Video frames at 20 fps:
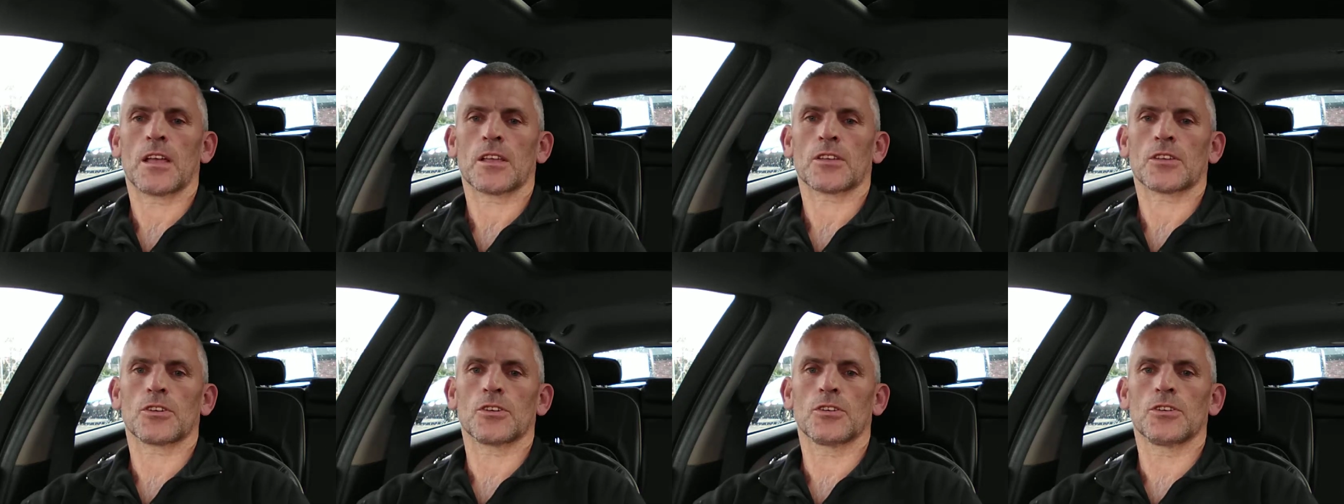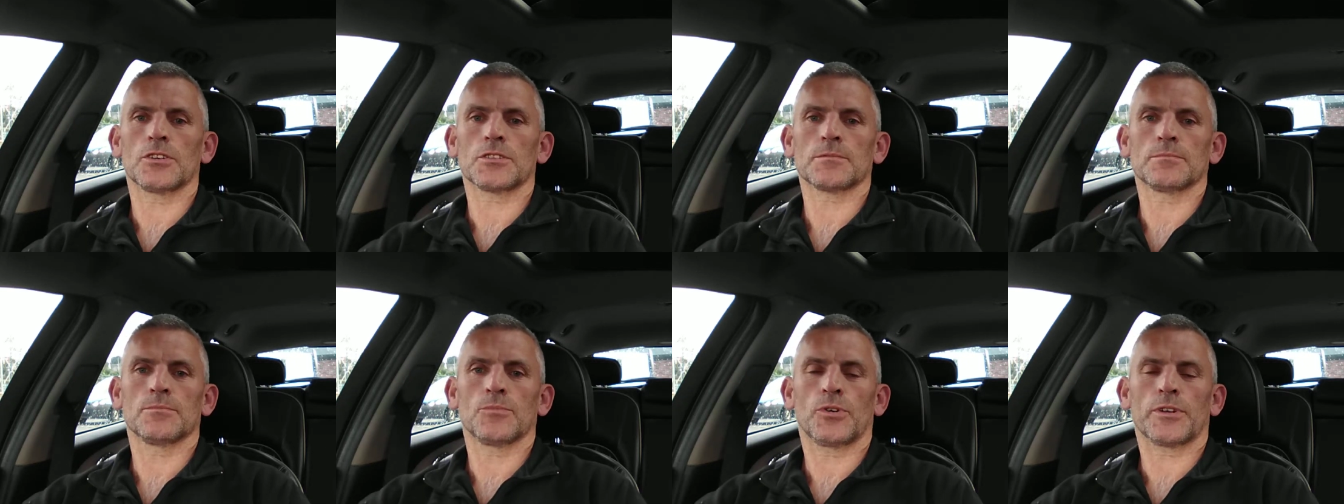
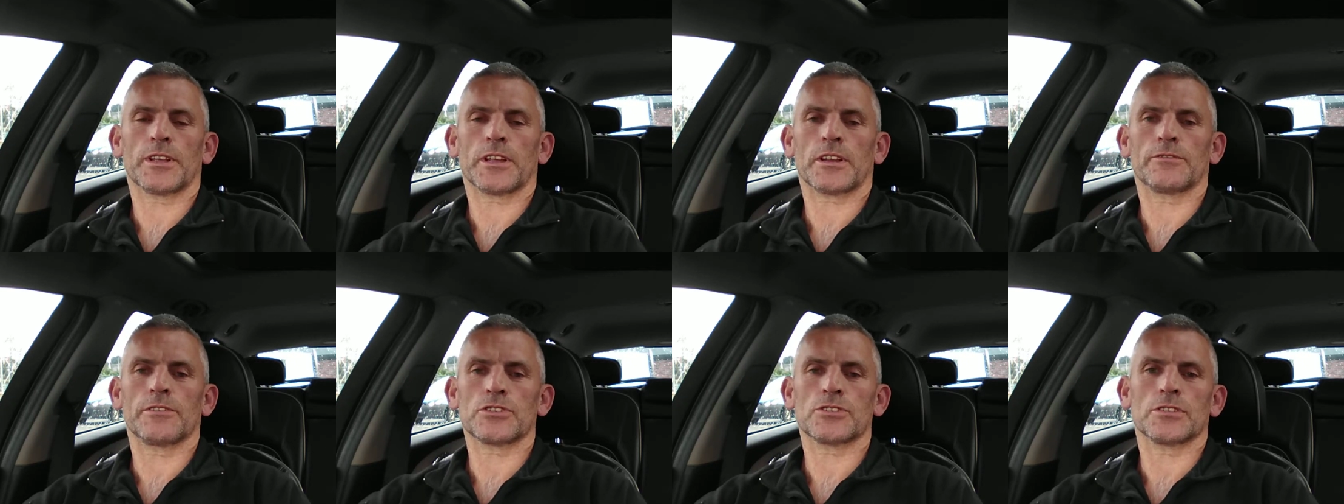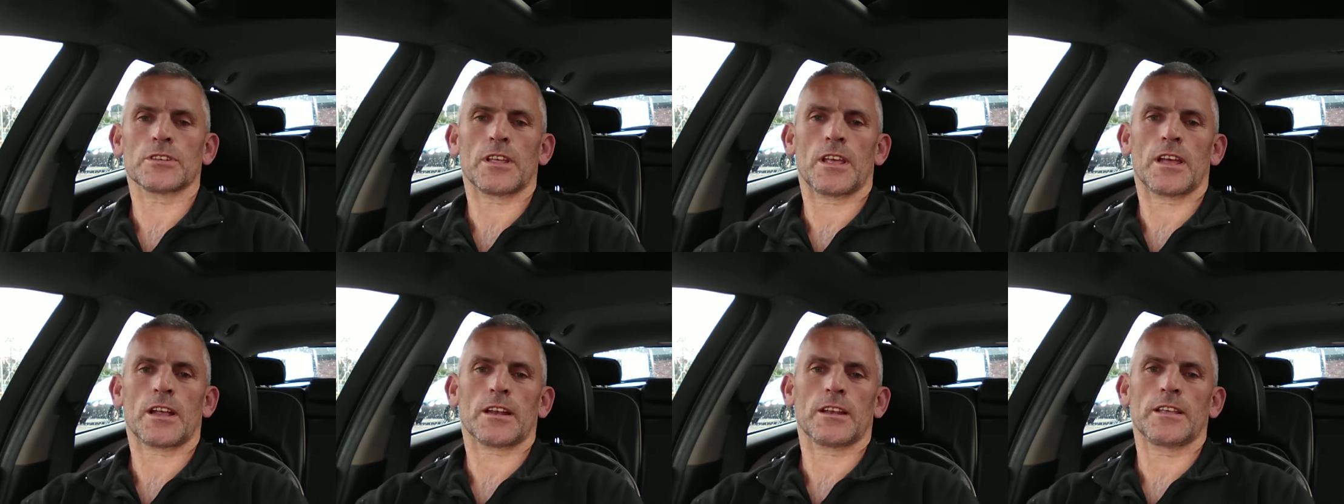Good morning, Richard
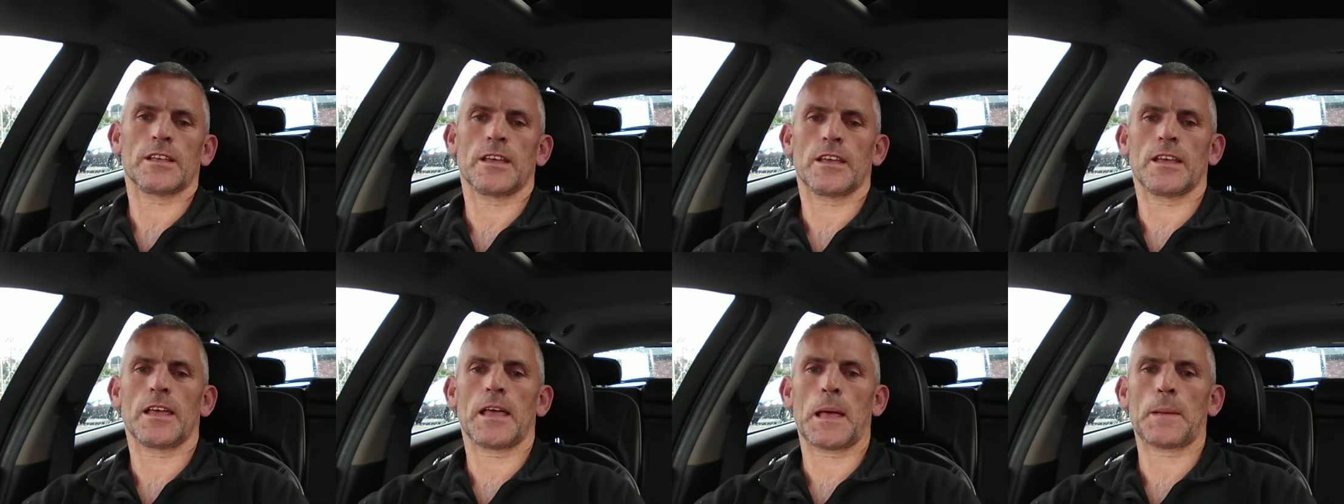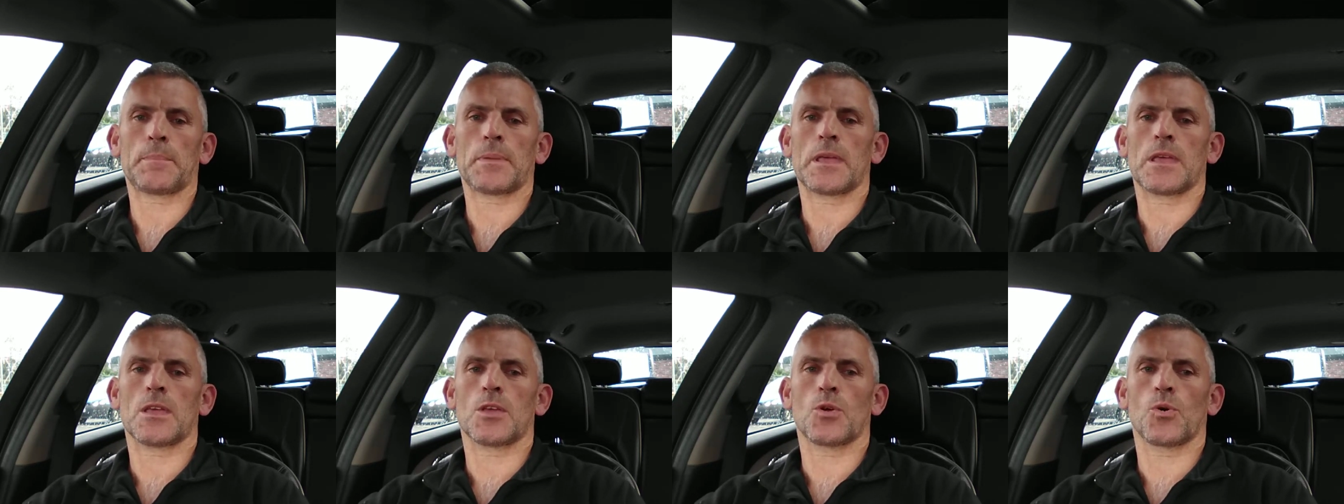Eckley here.
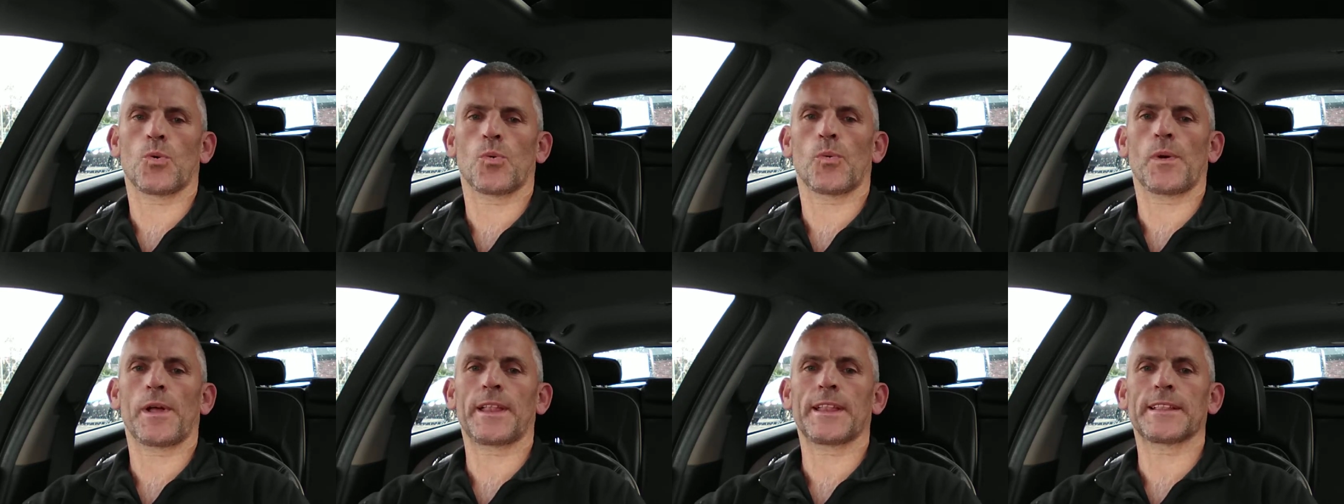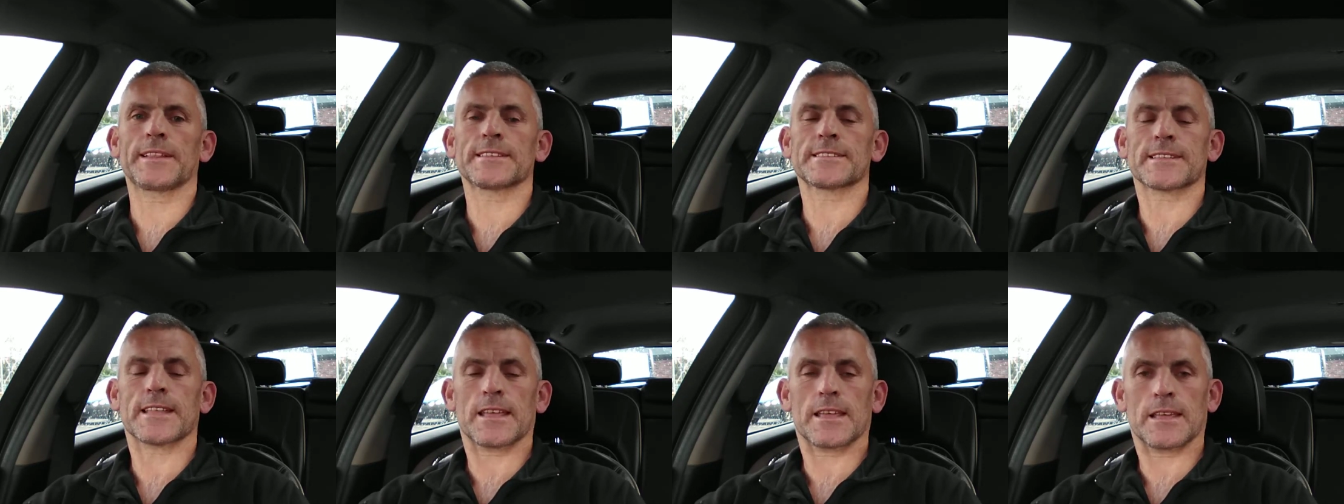Happy
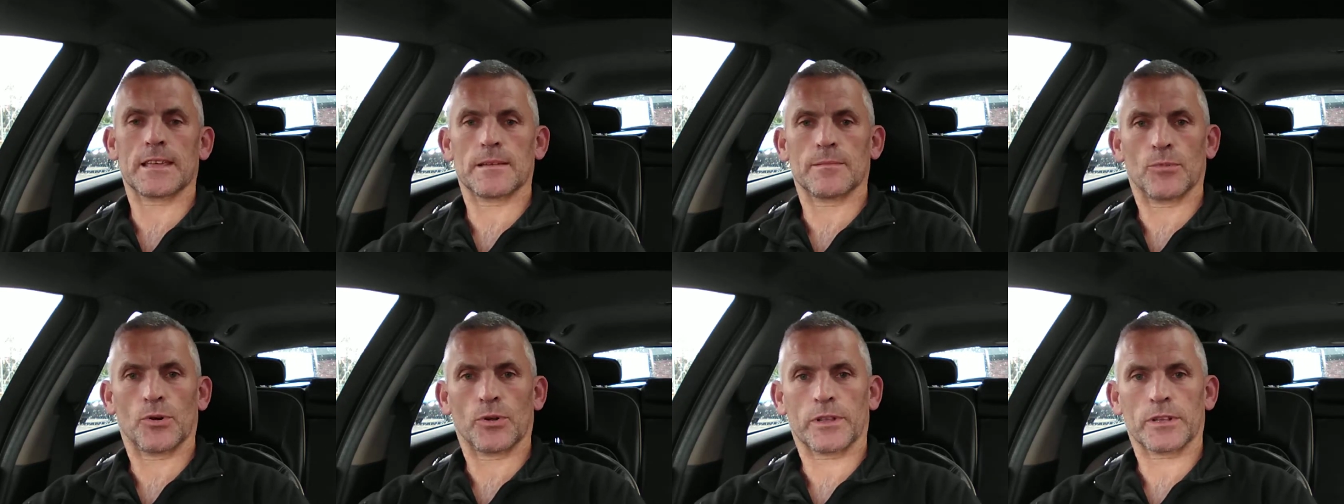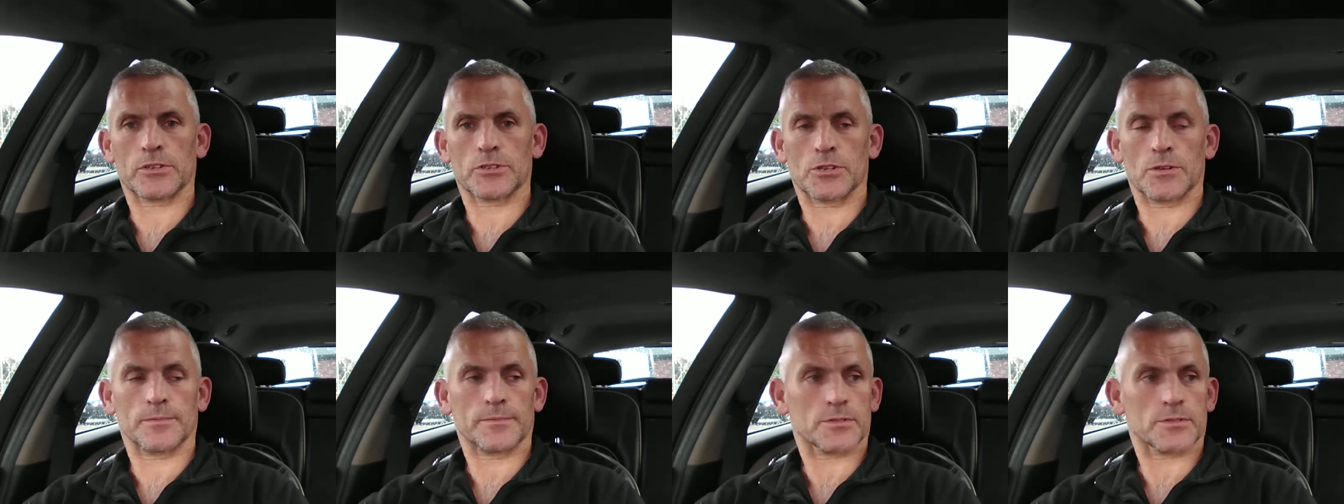Wednesday morning to you.